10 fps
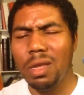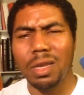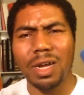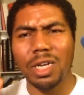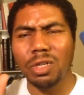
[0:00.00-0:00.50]
The
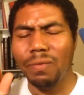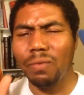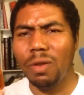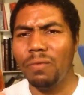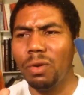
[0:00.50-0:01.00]

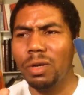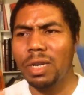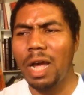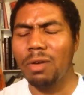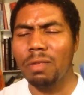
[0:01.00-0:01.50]

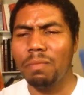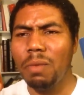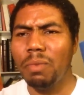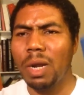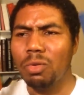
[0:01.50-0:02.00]
144,000
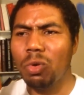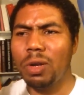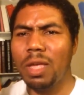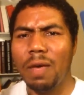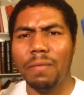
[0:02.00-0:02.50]
people that was going
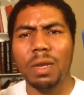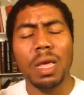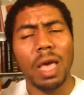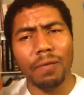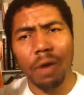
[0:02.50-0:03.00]
to heaven
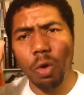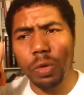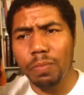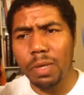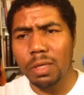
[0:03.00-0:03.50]
have
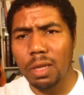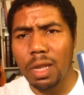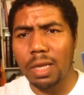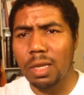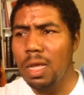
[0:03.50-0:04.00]
already been
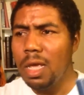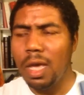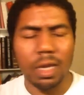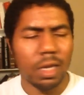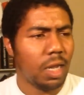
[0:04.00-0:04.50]
selected,
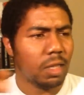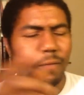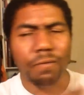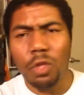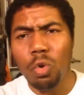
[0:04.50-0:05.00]
and unless a
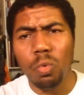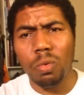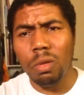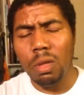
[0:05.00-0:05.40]
few